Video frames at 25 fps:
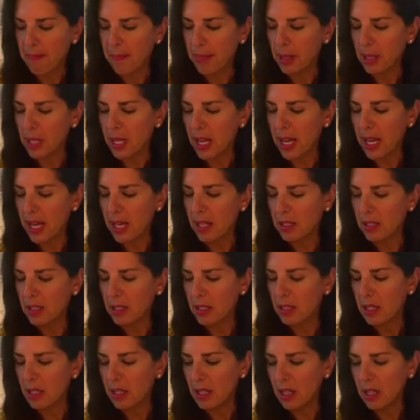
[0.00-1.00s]

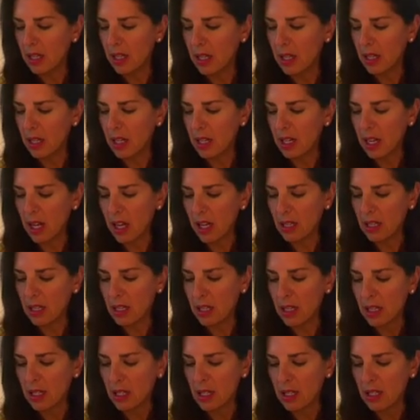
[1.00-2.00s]
place in it
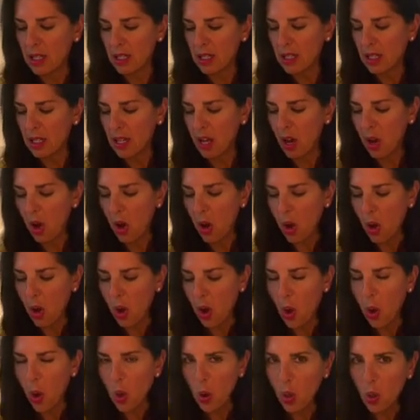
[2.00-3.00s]

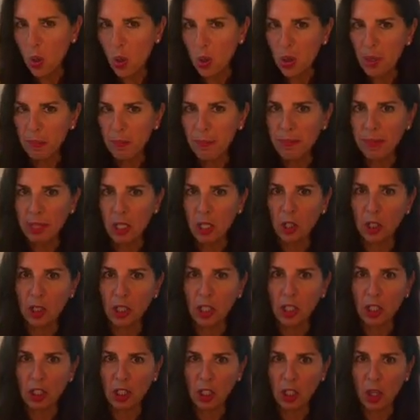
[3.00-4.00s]
whole milk
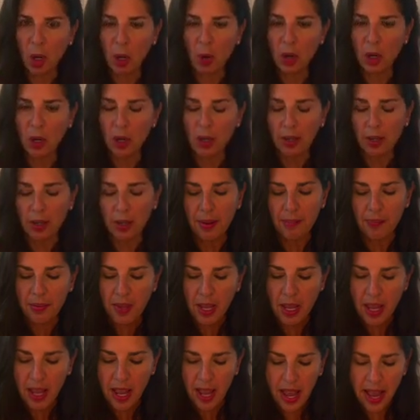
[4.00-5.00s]
yogurt.
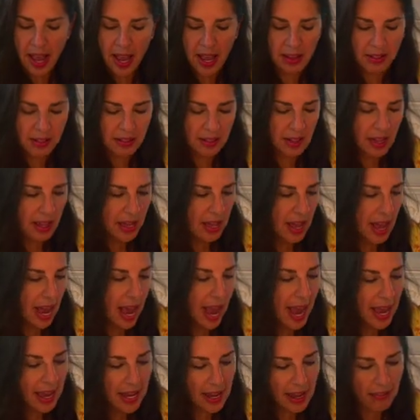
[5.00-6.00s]
And
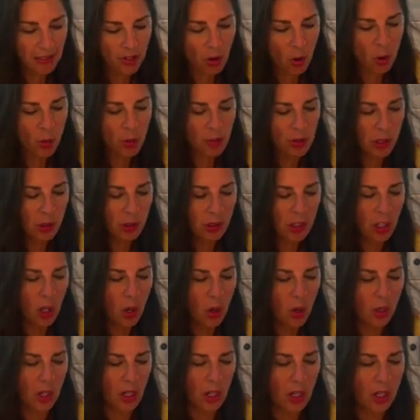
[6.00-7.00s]
I have whole milk
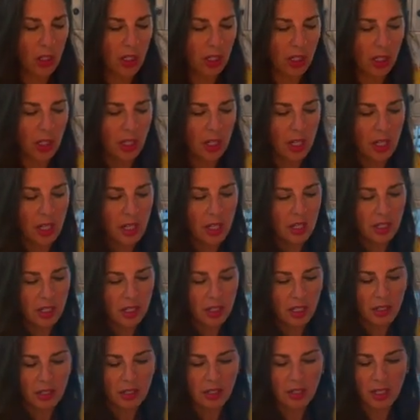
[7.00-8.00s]
yogurt
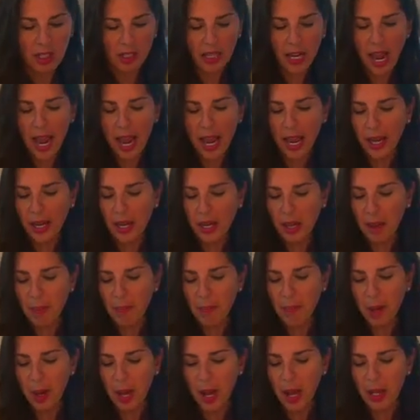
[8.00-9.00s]
today,
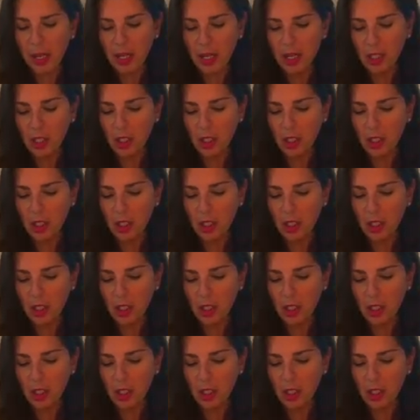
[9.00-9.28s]
but